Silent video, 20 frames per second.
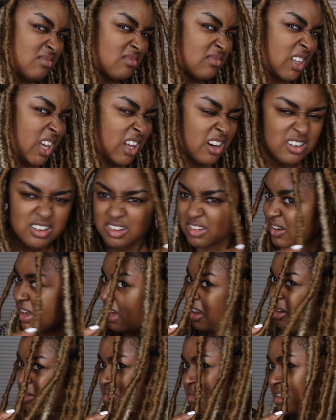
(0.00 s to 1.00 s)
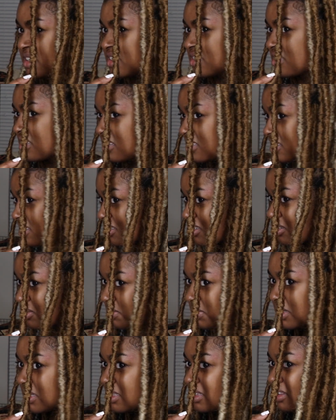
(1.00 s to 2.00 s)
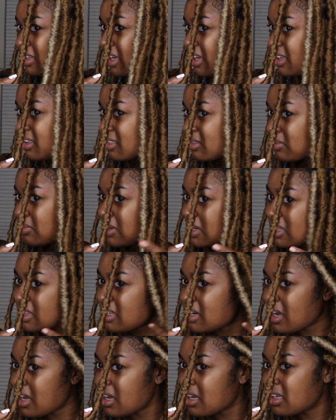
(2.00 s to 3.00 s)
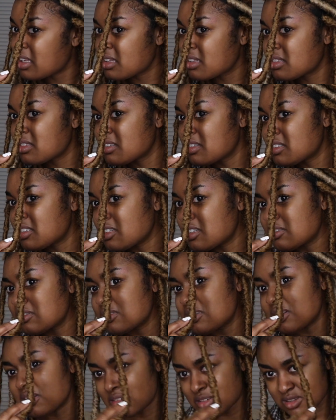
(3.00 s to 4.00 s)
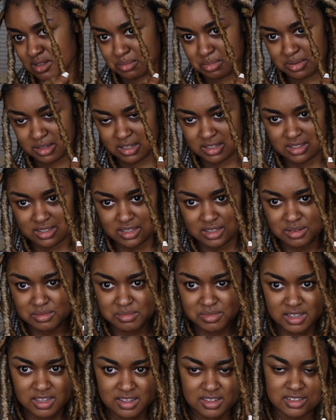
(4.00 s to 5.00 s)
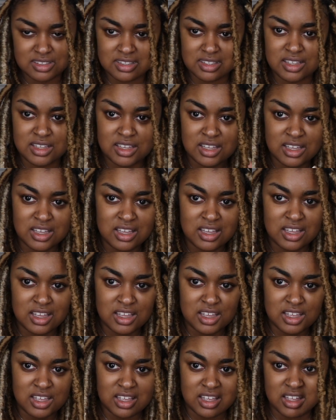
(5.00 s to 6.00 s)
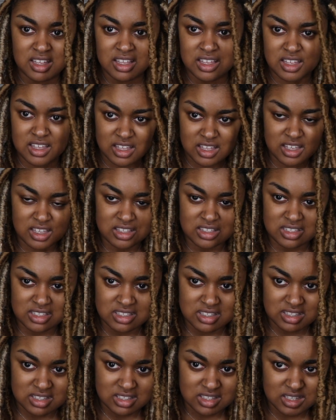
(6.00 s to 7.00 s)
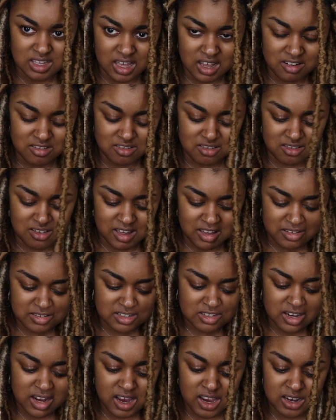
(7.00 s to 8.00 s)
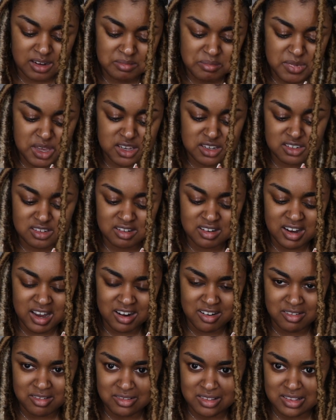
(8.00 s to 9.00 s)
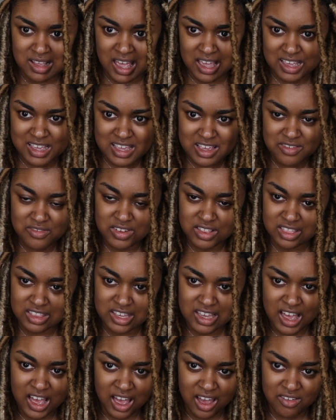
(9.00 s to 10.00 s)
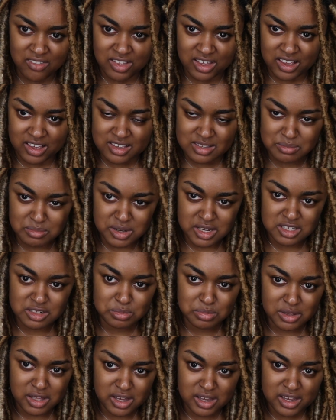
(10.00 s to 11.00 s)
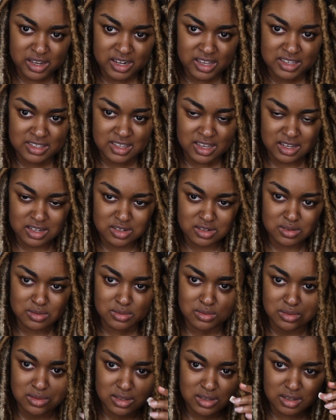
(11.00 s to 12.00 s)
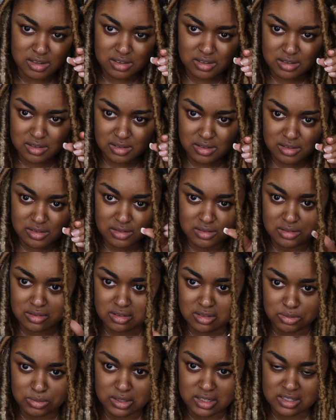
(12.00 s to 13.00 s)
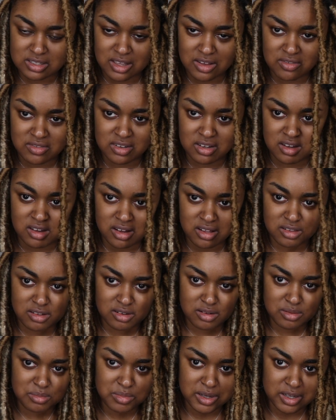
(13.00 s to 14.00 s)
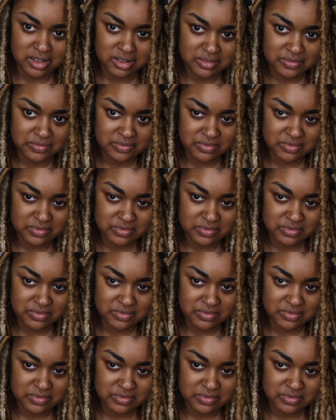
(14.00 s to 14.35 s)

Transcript: I don't know, I hope it doesn't look stupid like the way that I chose to place them, because I don't know. I was trying to make sure I don't evenly have like as much blonde as I do the 27 color, but